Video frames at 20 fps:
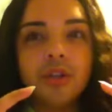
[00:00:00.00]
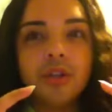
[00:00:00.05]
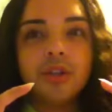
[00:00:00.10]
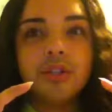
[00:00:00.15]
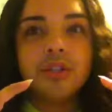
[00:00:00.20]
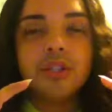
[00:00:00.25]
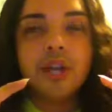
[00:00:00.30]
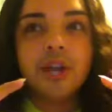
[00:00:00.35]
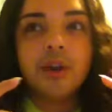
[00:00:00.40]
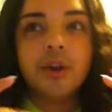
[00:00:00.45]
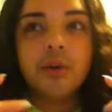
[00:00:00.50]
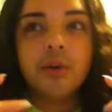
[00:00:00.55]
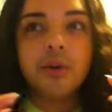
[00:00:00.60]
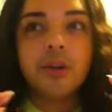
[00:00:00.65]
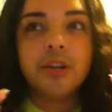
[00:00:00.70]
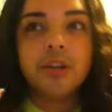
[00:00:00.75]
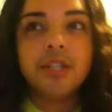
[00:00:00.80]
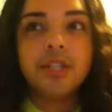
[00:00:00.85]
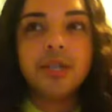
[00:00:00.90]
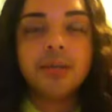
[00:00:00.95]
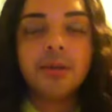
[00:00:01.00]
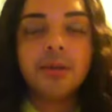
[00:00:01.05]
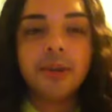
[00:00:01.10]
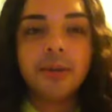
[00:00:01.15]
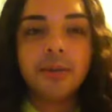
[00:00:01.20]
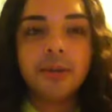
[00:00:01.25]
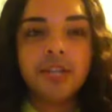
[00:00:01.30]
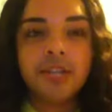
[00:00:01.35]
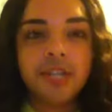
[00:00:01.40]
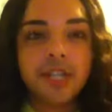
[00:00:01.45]
So she pretty
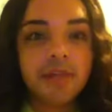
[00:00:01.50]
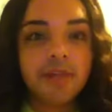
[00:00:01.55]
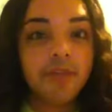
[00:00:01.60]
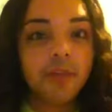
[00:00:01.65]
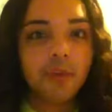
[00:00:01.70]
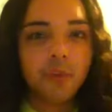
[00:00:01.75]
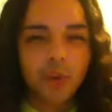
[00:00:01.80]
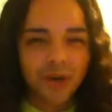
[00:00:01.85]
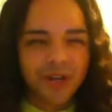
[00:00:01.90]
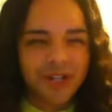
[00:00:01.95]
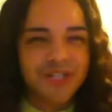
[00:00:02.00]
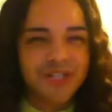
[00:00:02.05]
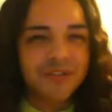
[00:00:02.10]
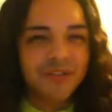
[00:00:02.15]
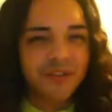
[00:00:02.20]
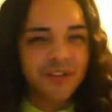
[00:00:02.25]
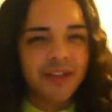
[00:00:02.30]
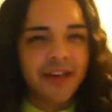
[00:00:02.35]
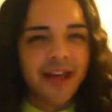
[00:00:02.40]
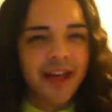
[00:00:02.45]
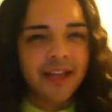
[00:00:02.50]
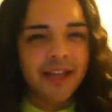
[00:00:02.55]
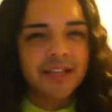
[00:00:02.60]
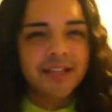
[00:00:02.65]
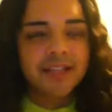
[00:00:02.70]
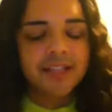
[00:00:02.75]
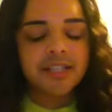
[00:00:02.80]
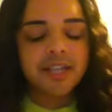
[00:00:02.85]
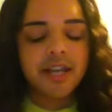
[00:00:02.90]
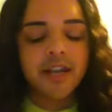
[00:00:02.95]
much saved the worst for
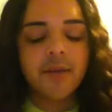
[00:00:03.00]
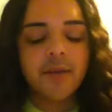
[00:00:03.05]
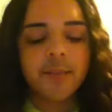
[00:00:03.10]
last.